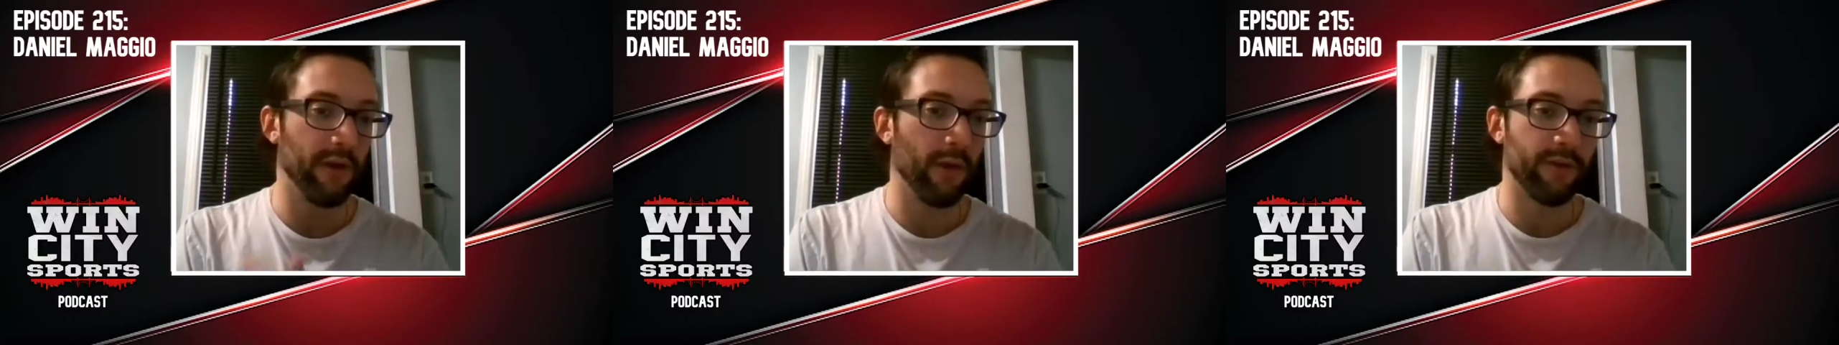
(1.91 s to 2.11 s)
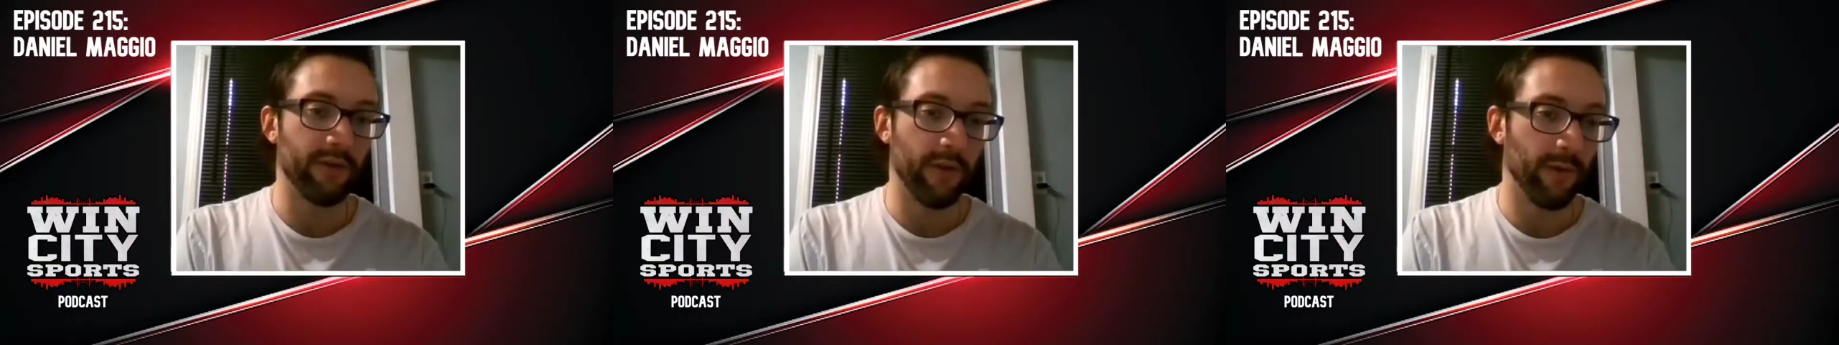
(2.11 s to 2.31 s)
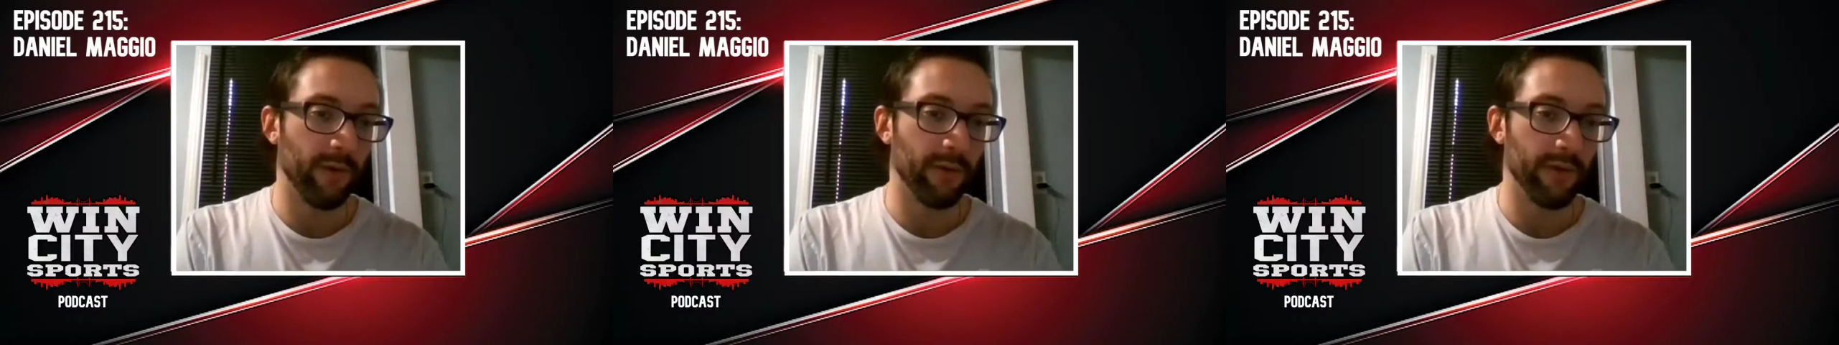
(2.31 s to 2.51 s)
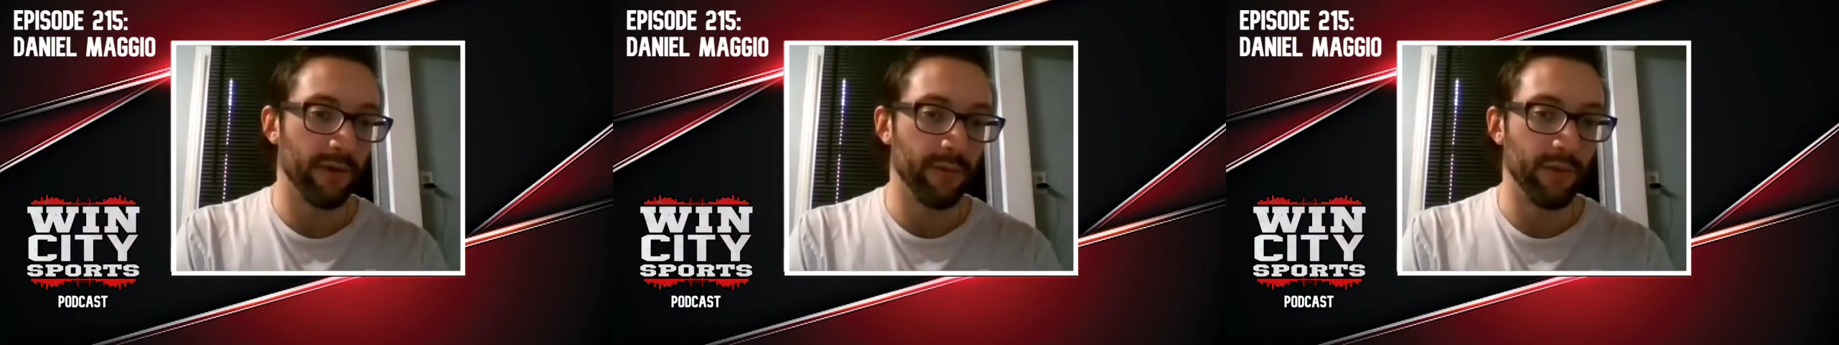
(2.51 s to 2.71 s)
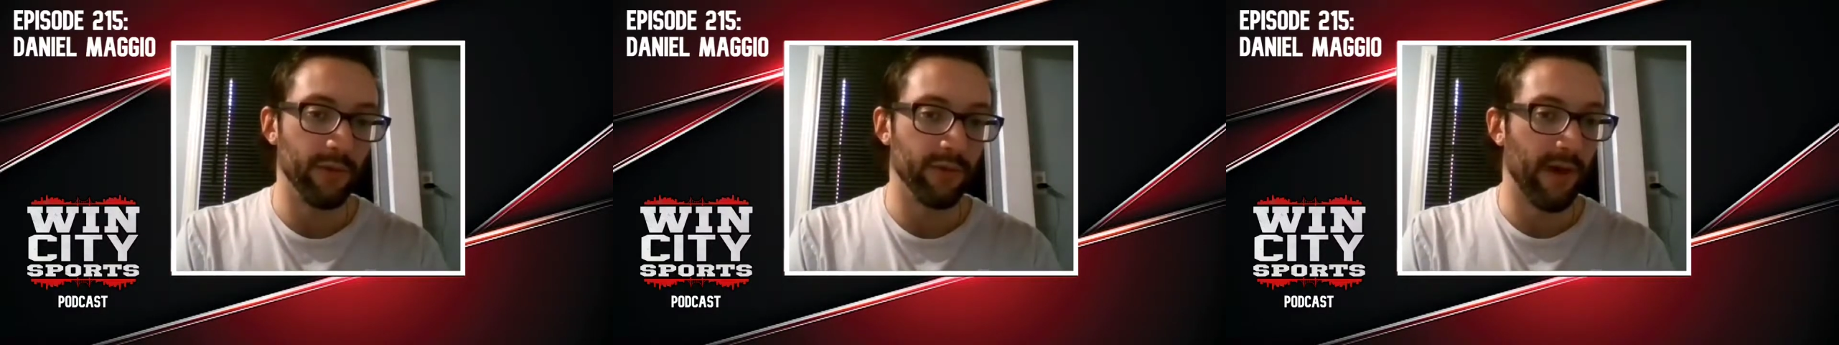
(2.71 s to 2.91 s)
know someone when
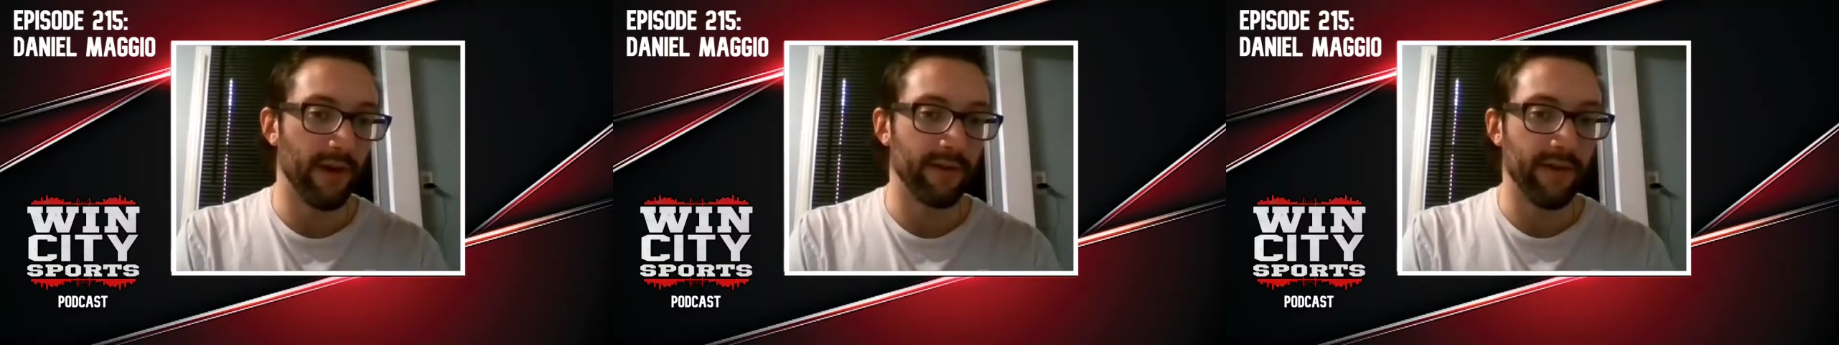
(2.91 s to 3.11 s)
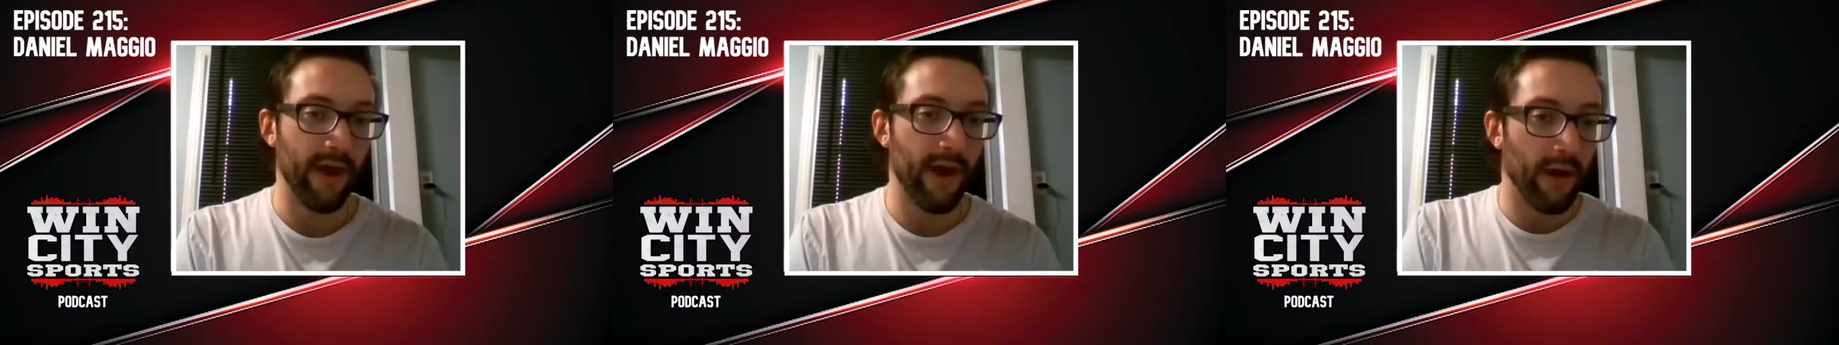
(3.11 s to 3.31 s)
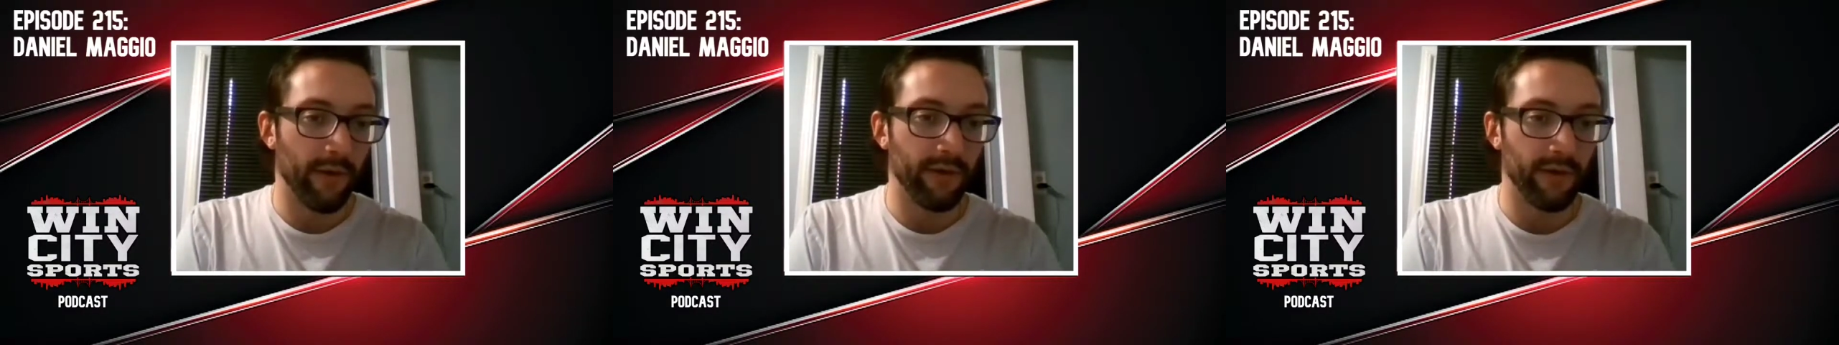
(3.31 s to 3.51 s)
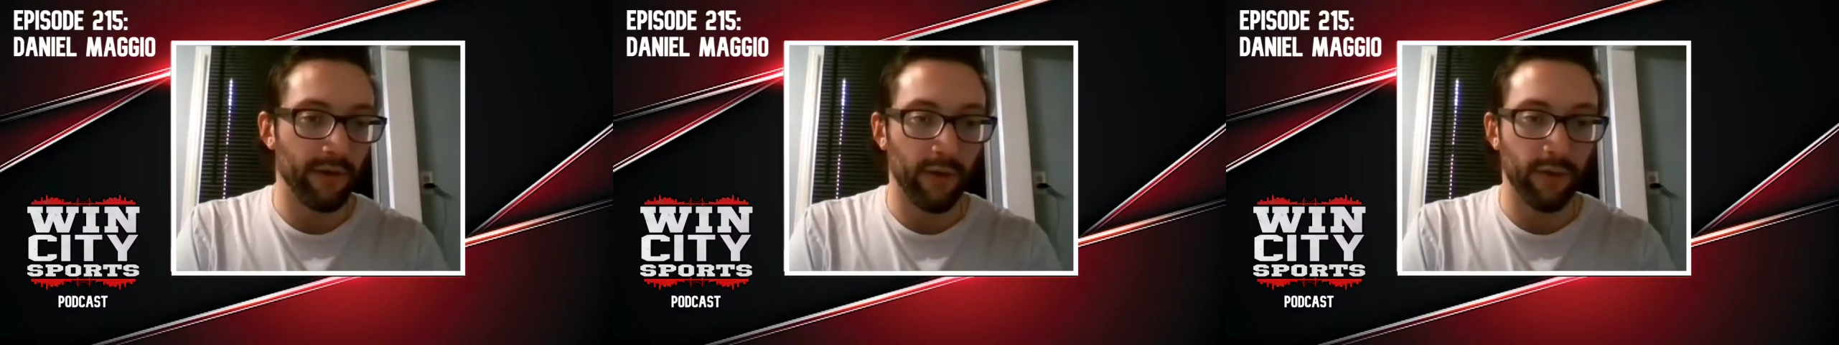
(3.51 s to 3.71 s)
you move out of town or